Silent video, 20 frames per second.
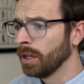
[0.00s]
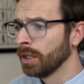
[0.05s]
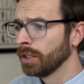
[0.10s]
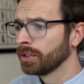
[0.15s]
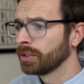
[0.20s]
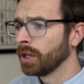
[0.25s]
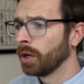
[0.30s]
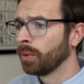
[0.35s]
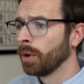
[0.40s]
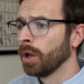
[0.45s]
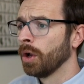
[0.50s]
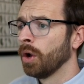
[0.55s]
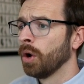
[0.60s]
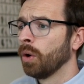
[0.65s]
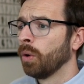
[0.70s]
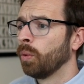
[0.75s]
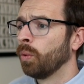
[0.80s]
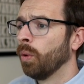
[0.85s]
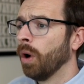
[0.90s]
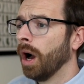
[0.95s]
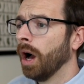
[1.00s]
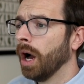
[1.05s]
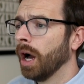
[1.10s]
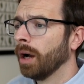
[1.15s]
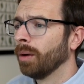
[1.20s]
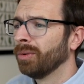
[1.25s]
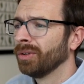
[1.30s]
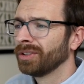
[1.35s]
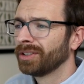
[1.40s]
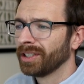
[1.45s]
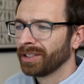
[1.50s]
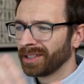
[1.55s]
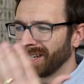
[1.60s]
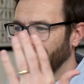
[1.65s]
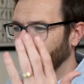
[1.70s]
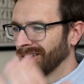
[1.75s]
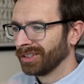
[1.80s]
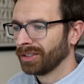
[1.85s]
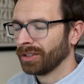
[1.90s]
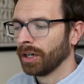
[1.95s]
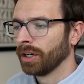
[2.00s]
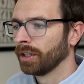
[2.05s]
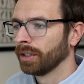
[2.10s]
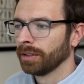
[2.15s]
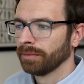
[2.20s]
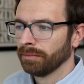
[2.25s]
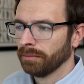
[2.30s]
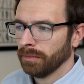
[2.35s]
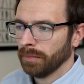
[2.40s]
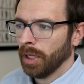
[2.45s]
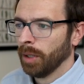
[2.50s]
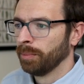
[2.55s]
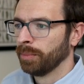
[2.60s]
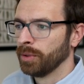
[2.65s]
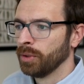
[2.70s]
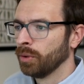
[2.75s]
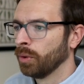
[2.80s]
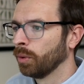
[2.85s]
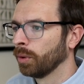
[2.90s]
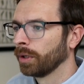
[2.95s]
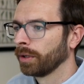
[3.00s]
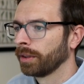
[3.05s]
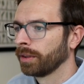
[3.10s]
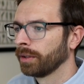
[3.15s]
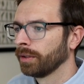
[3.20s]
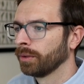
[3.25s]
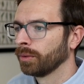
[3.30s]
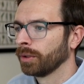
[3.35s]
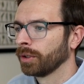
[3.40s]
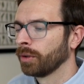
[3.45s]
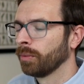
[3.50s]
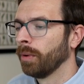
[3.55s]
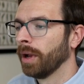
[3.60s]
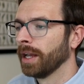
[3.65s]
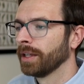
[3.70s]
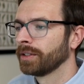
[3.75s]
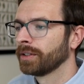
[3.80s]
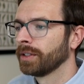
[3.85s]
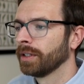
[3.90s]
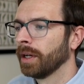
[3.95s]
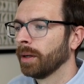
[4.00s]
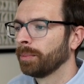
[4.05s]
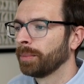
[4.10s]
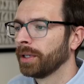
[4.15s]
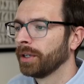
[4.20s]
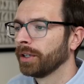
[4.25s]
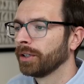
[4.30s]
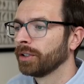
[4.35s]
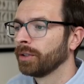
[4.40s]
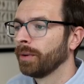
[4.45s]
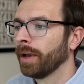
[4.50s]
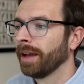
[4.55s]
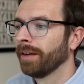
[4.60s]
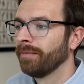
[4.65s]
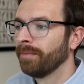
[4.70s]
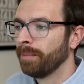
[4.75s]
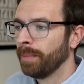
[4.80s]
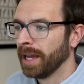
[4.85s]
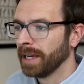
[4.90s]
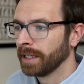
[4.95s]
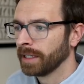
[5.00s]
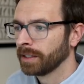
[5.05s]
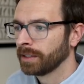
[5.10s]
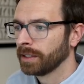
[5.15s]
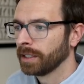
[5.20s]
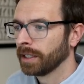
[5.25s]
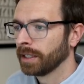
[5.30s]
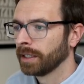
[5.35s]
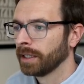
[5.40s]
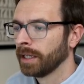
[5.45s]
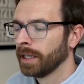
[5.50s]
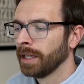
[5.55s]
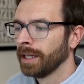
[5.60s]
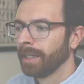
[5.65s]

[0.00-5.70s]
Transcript: So we'll just kind of start up north, northwest. Up here you have Bennington.